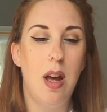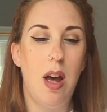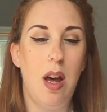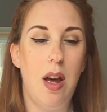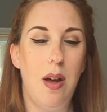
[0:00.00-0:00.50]

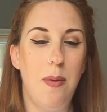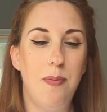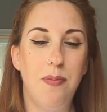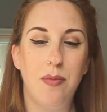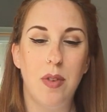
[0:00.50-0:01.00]

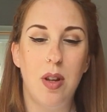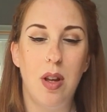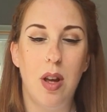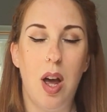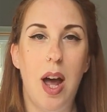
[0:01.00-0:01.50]

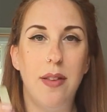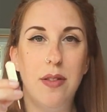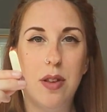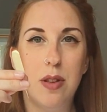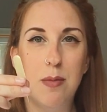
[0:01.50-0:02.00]

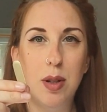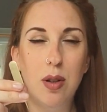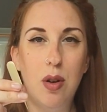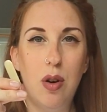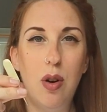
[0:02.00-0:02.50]
And the
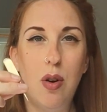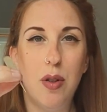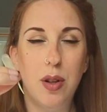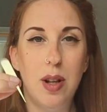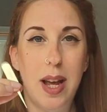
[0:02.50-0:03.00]
malor, or
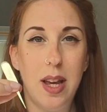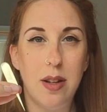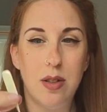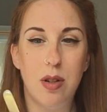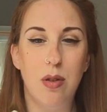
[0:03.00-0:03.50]
the
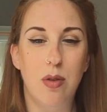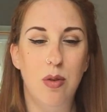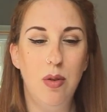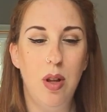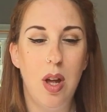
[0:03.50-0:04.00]
laying
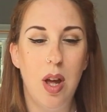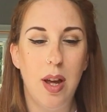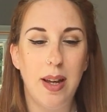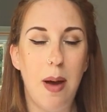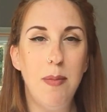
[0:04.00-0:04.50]
tool,
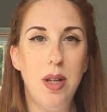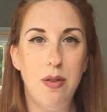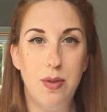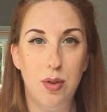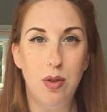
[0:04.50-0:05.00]
can be
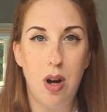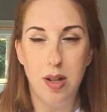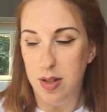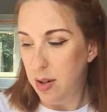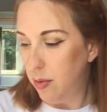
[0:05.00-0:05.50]
used for all
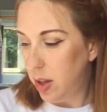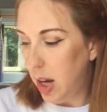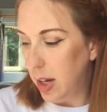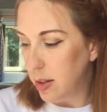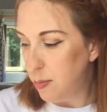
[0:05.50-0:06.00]
kinds of different
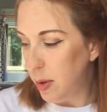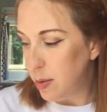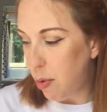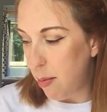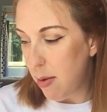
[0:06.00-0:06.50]
things, but it's
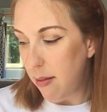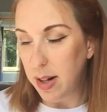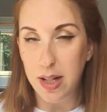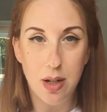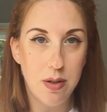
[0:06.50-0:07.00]

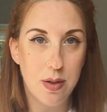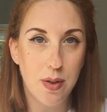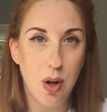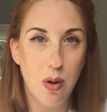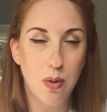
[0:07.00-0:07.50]
primarily used for
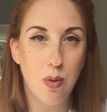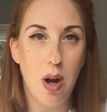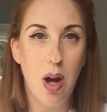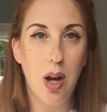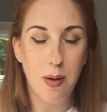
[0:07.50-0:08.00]
gold
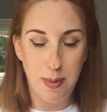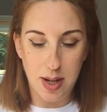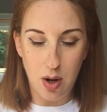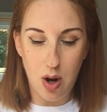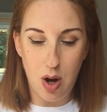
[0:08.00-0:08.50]
work
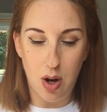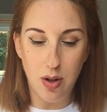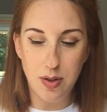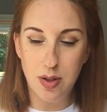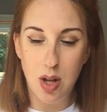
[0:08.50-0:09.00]

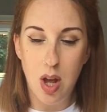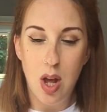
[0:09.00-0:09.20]
because